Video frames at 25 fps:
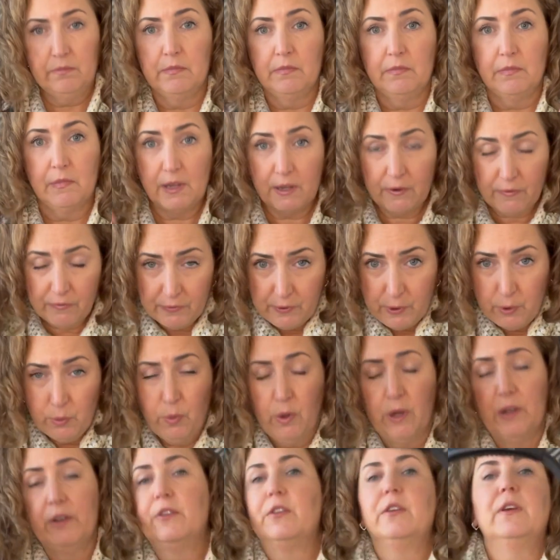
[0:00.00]
If you
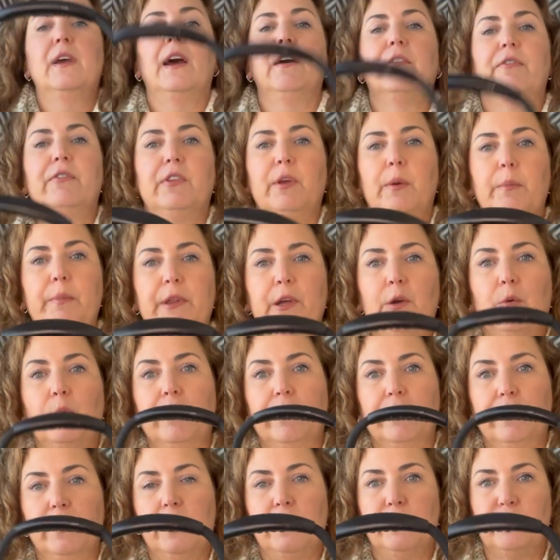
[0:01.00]
want to have something
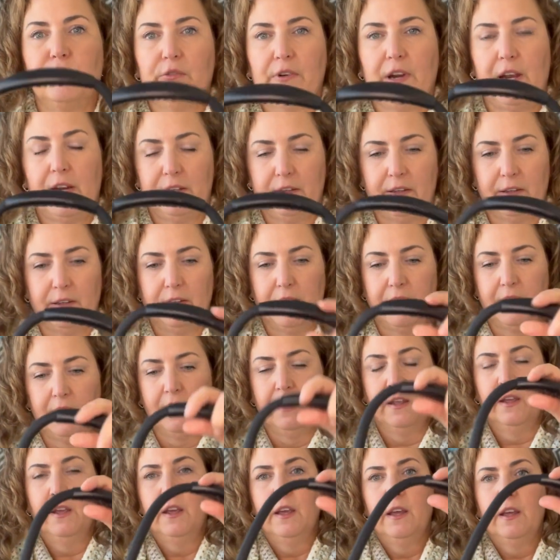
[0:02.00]
with a directed light.
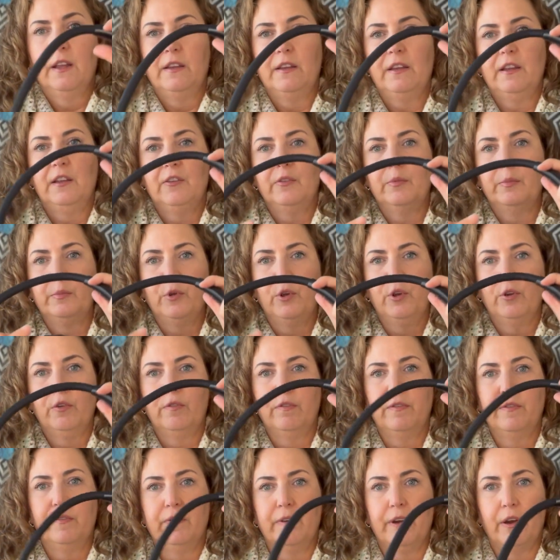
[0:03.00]
These
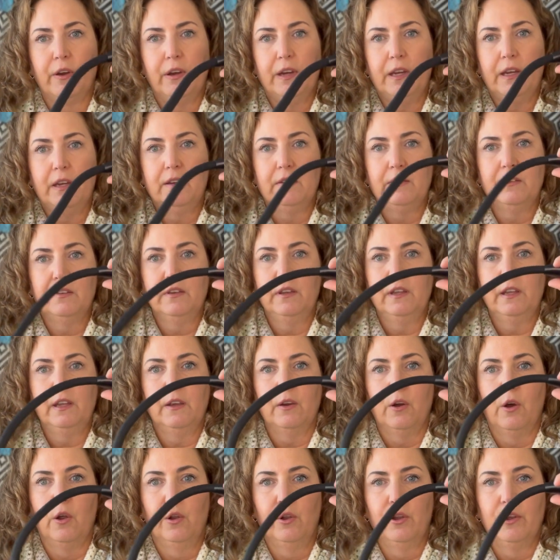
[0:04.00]
move very easily
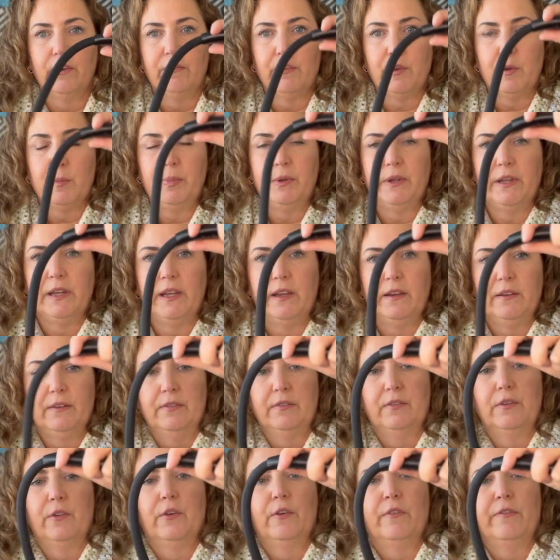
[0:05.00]
all over the
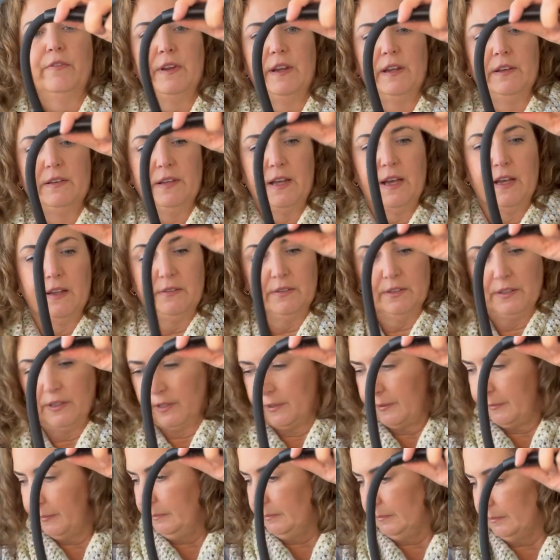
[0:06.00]
place. They're
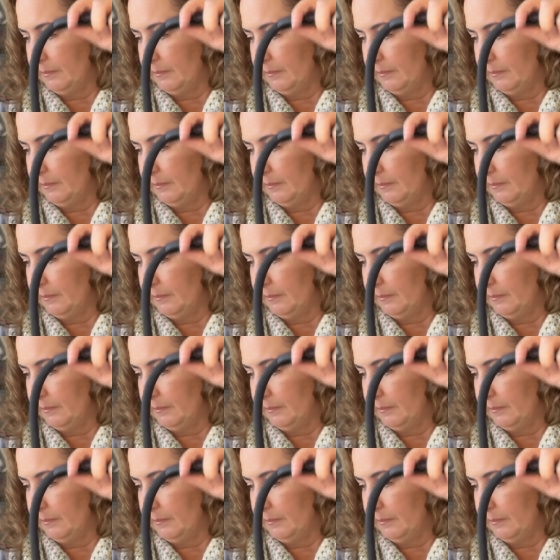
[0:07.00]
fantastic.